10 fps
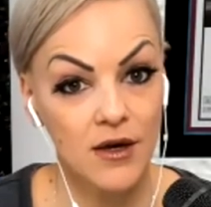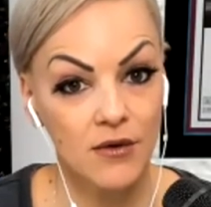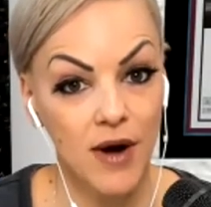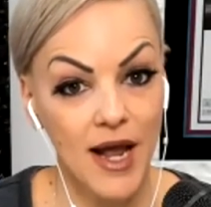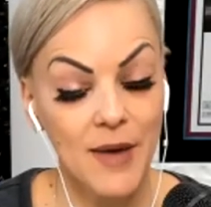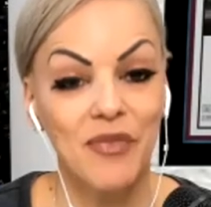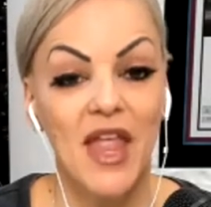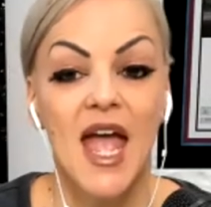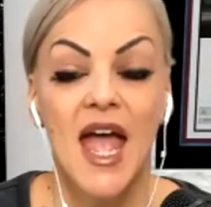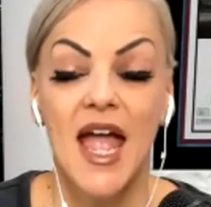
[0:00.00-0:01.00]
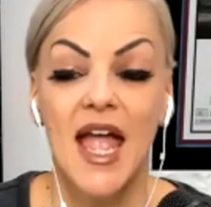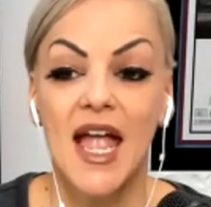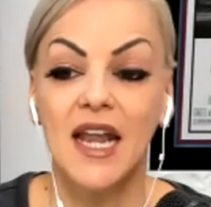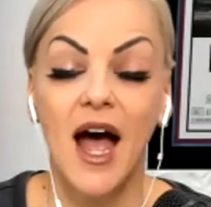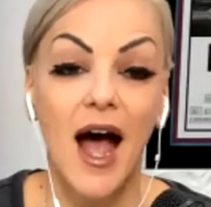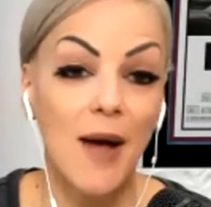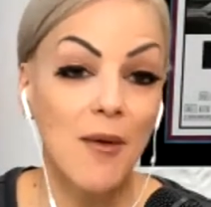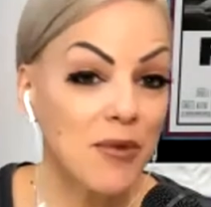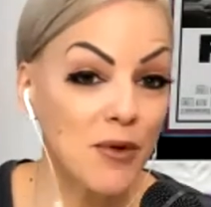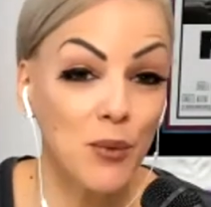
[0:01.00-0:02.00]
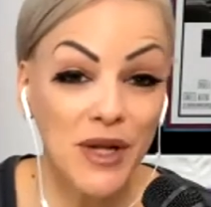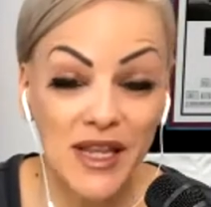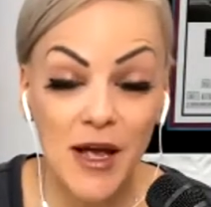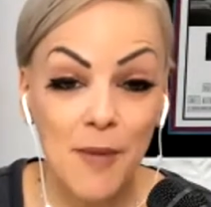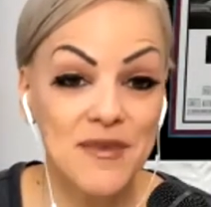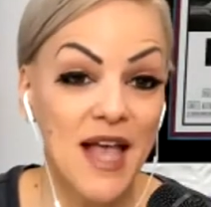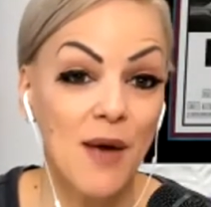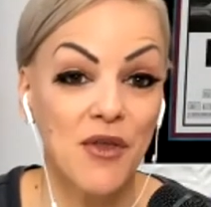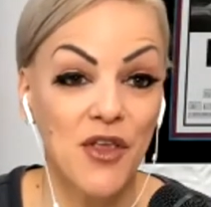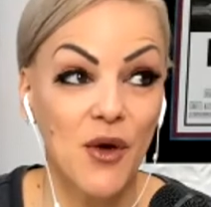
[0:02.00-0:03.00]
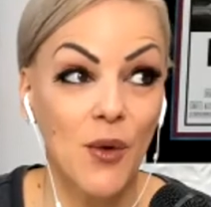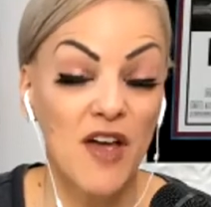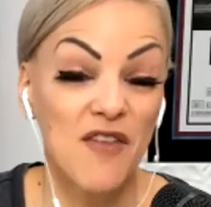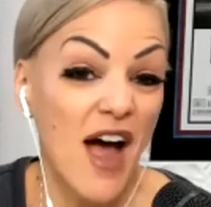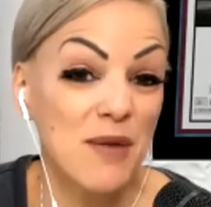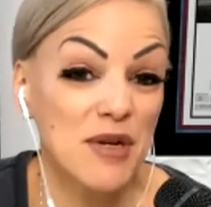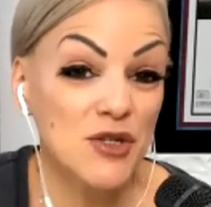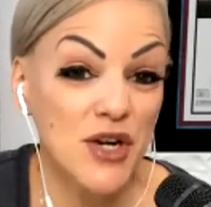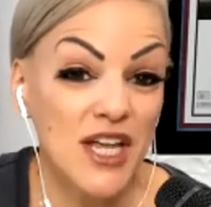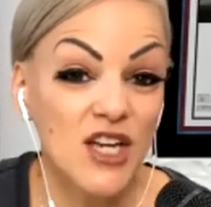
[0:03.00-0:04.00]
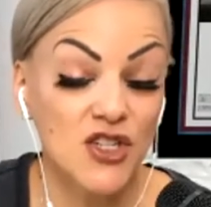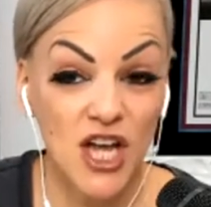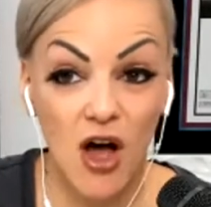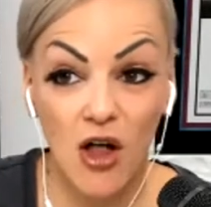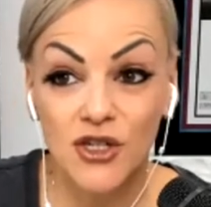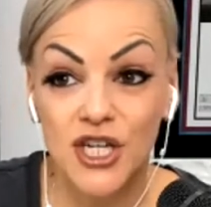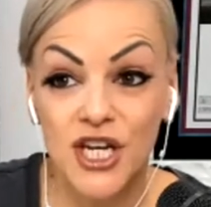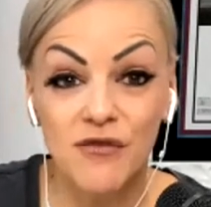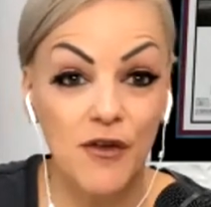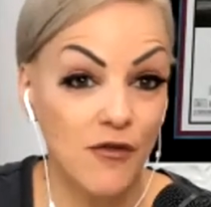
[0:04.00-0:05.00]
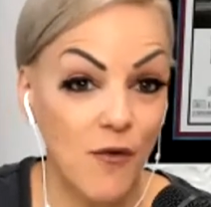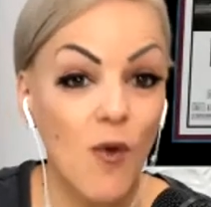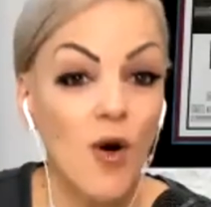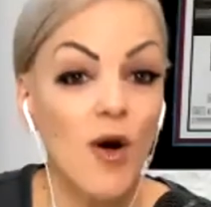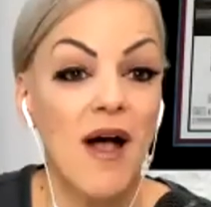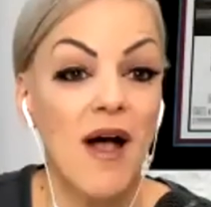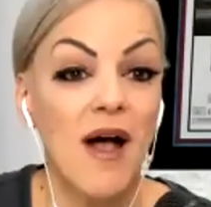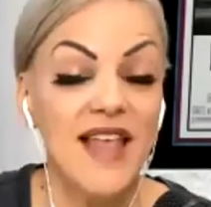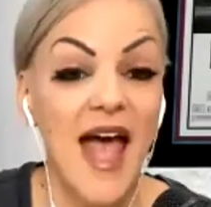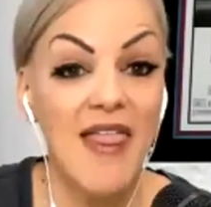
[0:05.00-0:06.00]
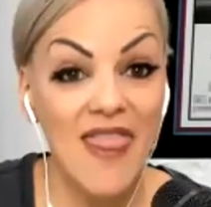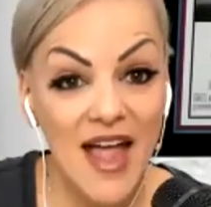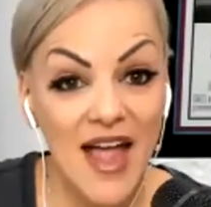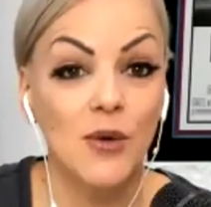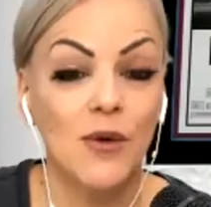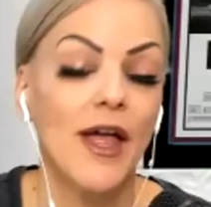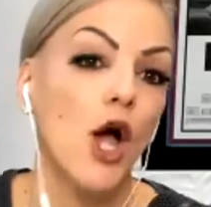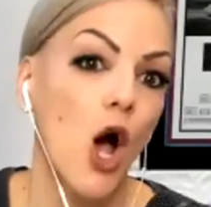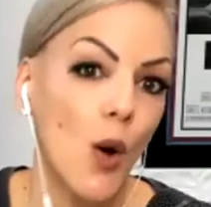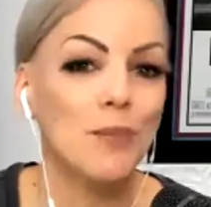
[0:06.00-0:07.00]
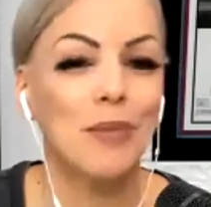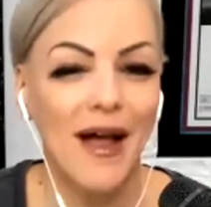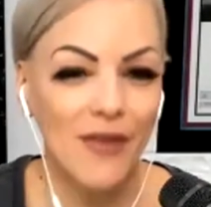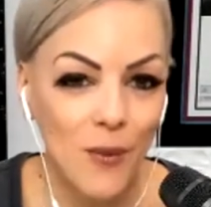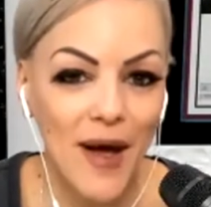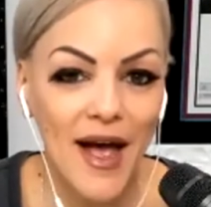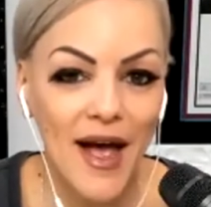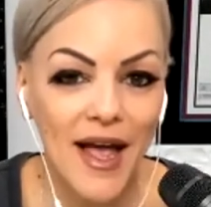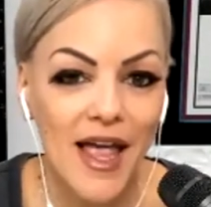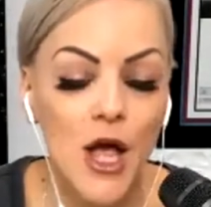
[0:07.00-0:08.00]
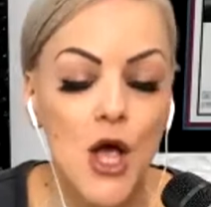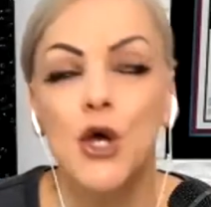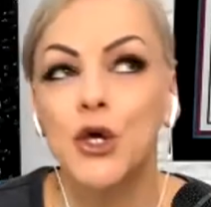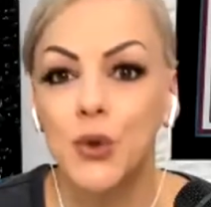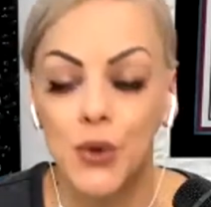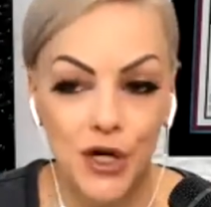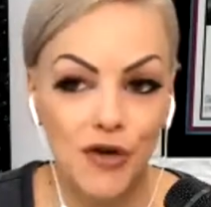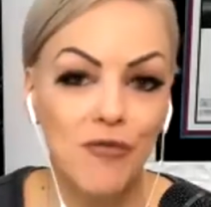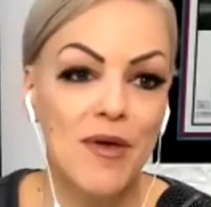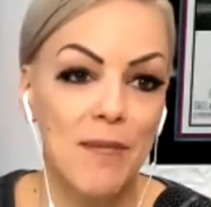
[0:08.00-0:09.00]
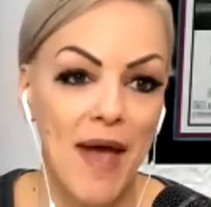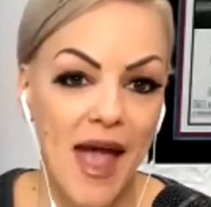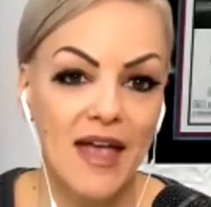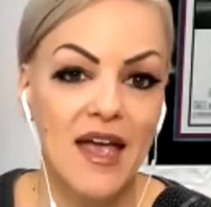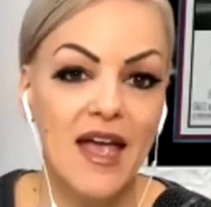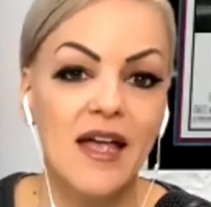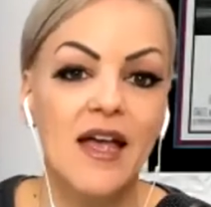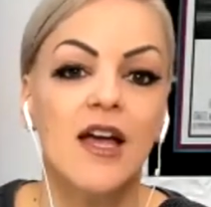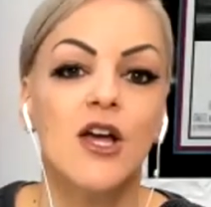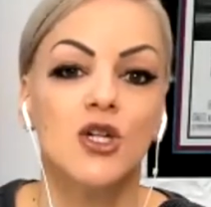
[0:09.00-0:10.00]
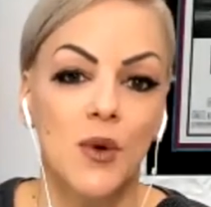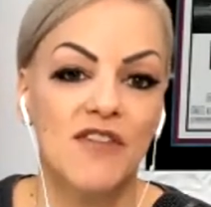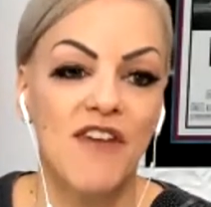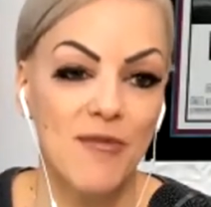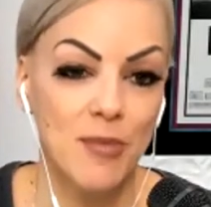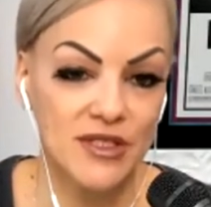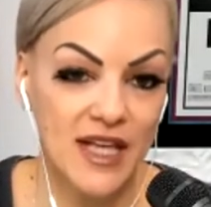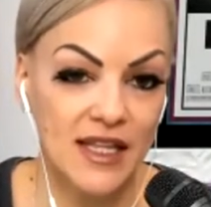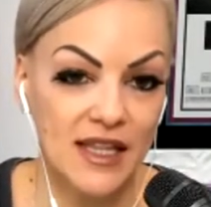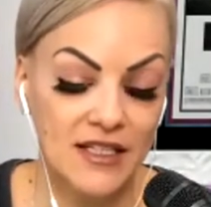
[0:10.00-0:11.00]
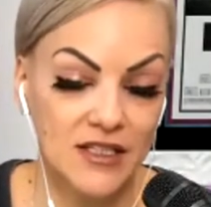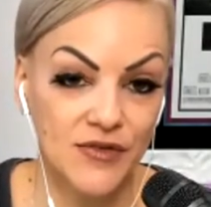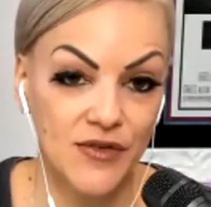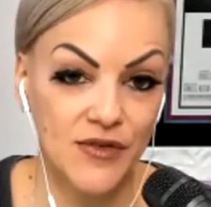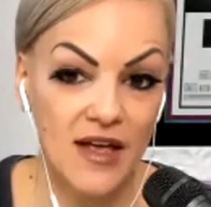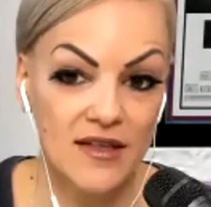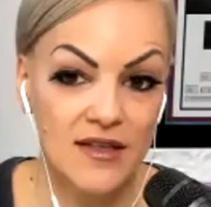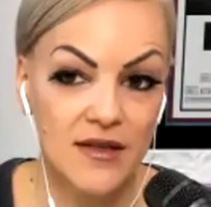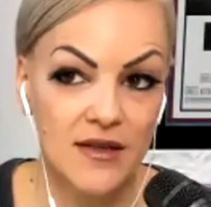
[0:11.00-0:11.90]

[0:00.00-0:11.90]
right? And I would be really upset with you if I'd been drinking Shakeology for 4 months and then you were like, oh, and by the way, you could have been paying 25% less for this.